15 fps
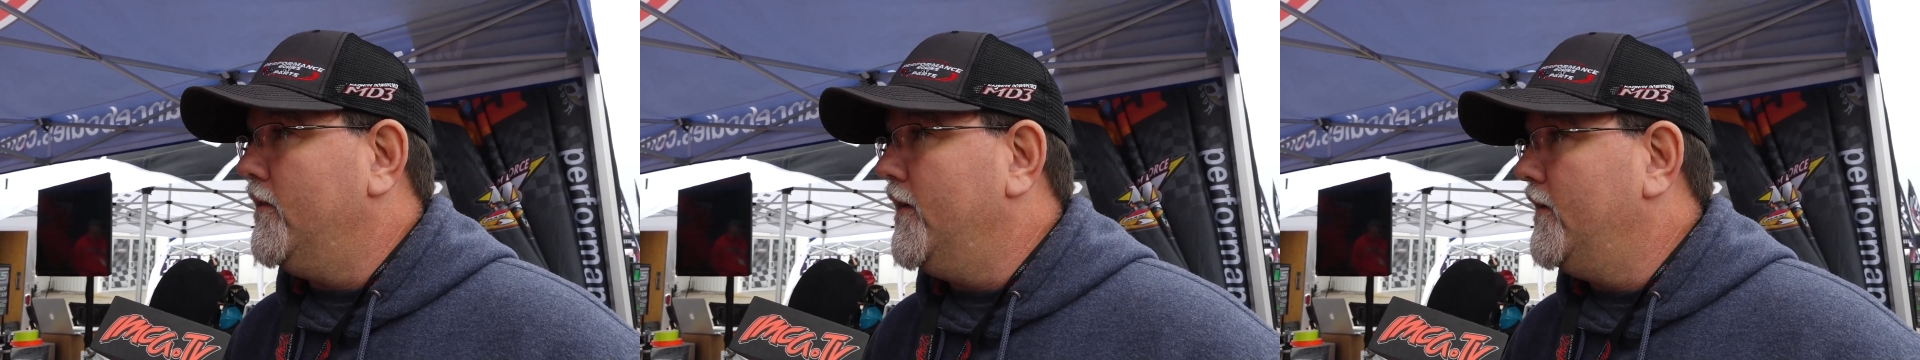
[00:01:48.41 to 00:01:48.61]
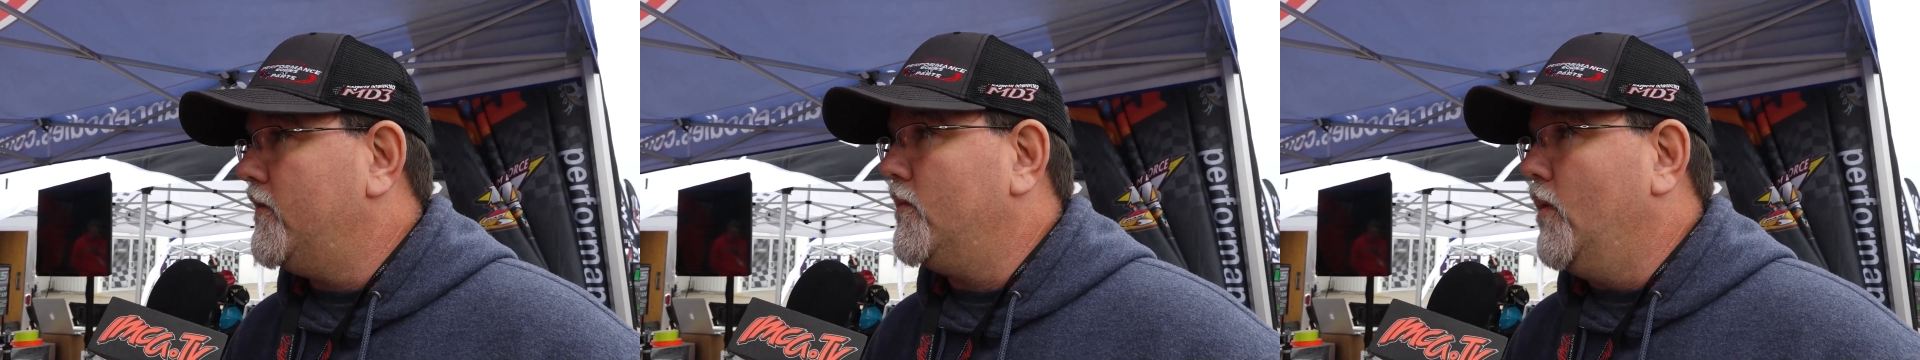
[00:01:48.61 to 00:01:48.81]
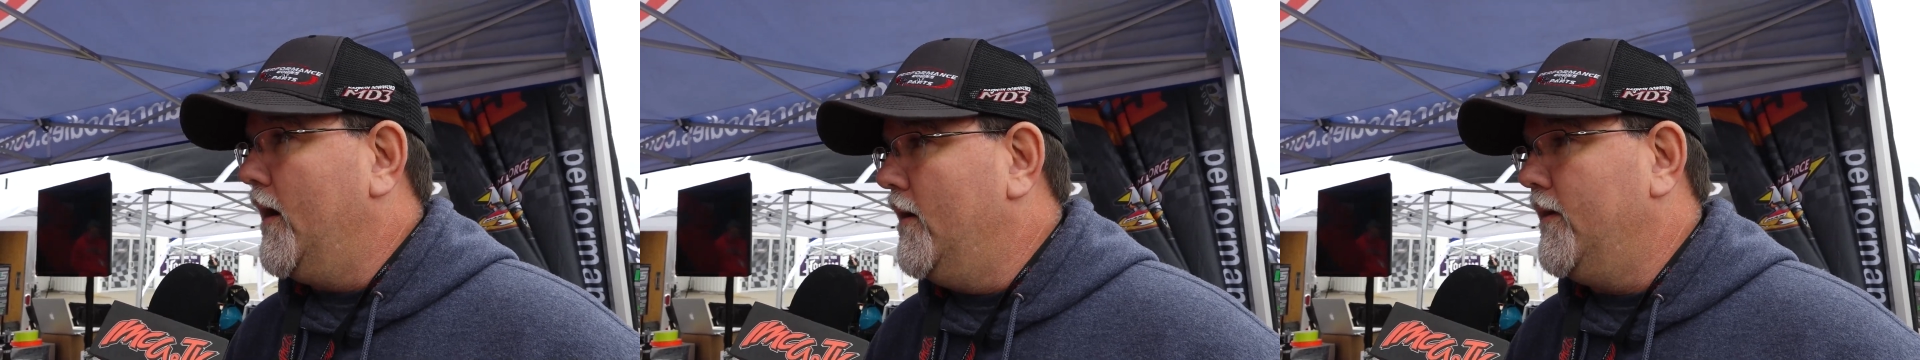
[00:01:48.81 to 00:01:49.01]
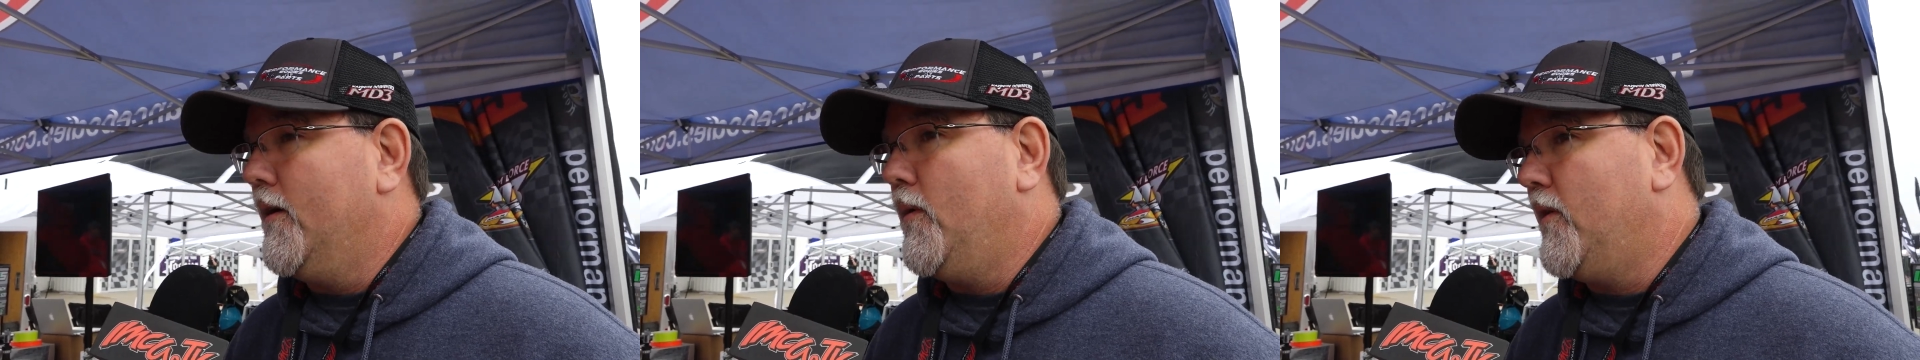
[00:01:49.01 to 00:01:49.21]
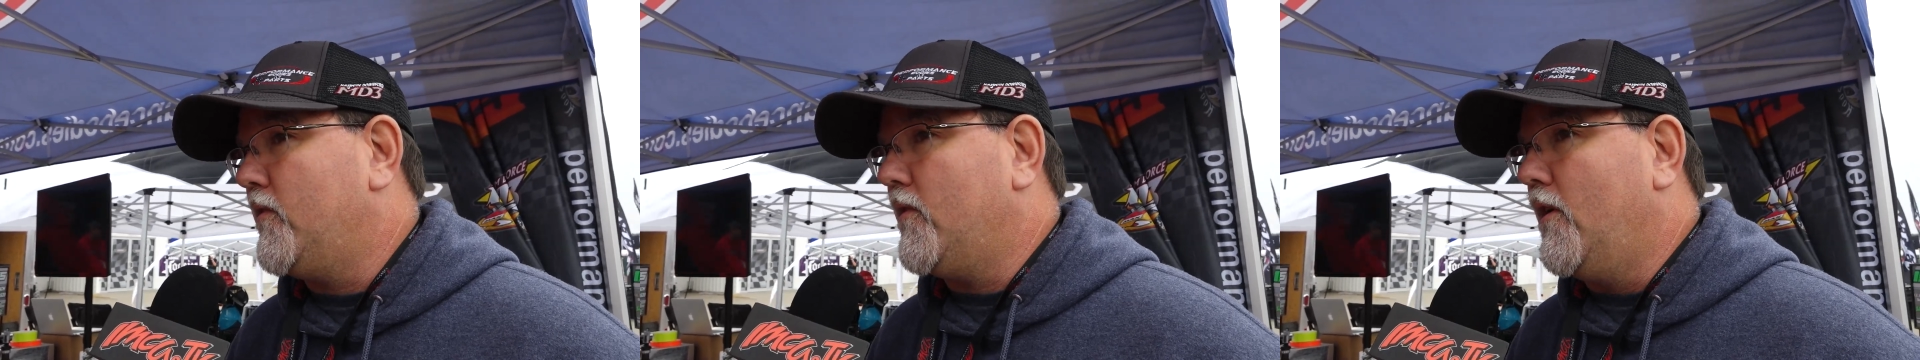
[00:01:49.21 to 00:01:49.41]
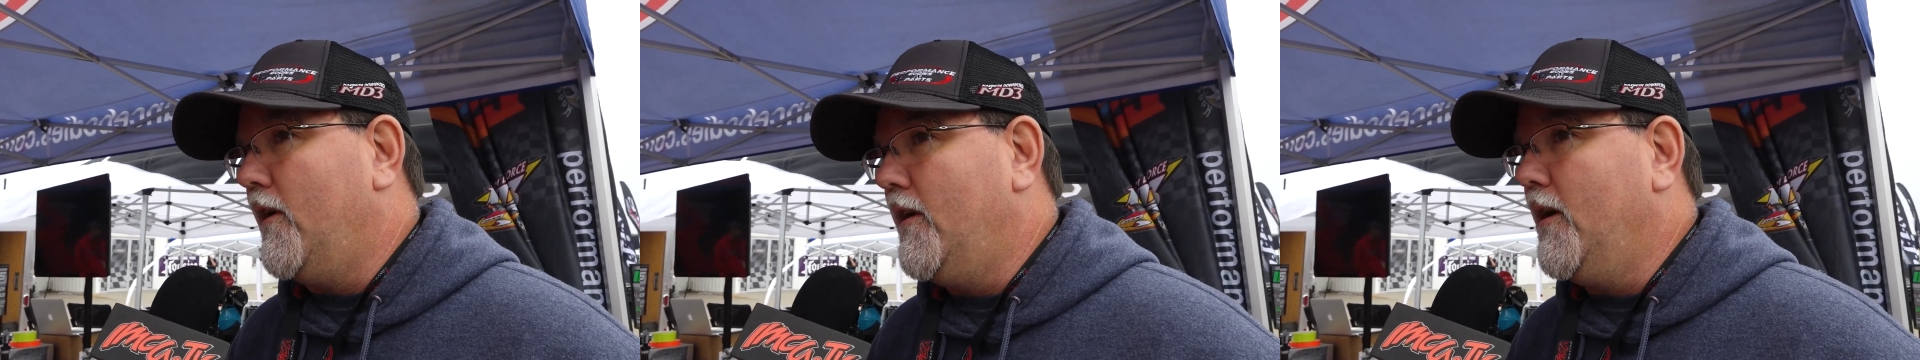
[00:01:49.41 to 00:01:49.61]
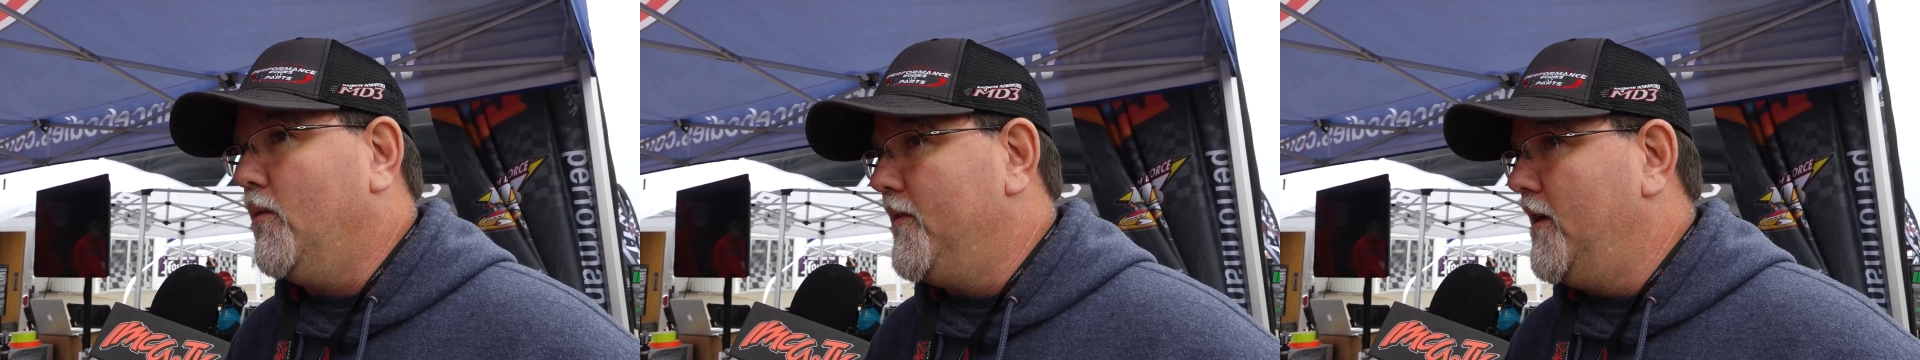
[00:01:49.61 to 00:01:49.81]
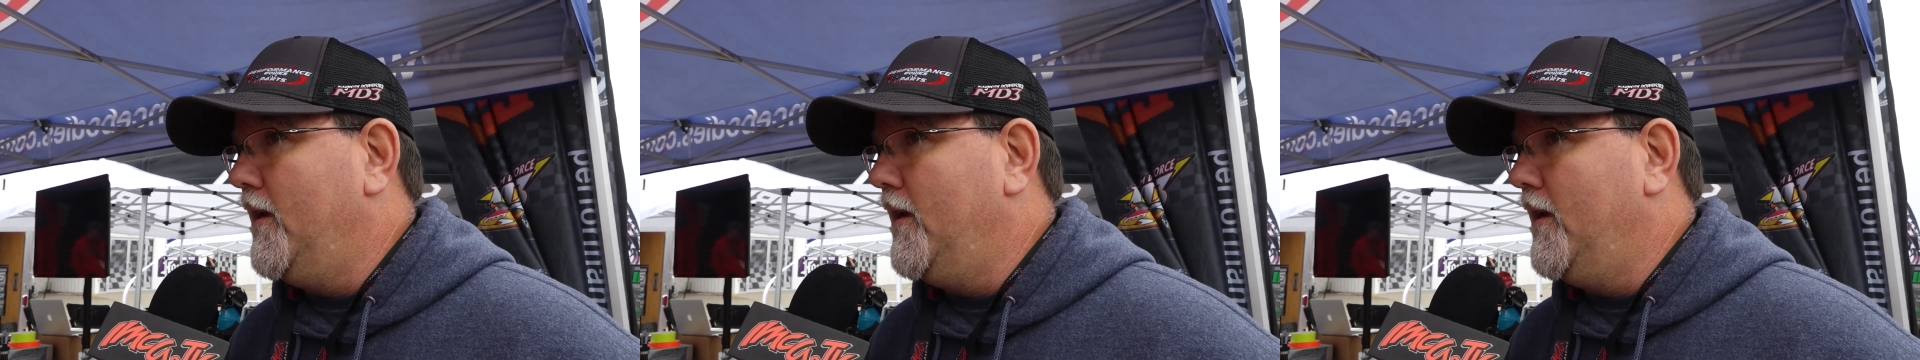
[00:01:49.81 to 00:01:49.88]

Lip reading: We started it with the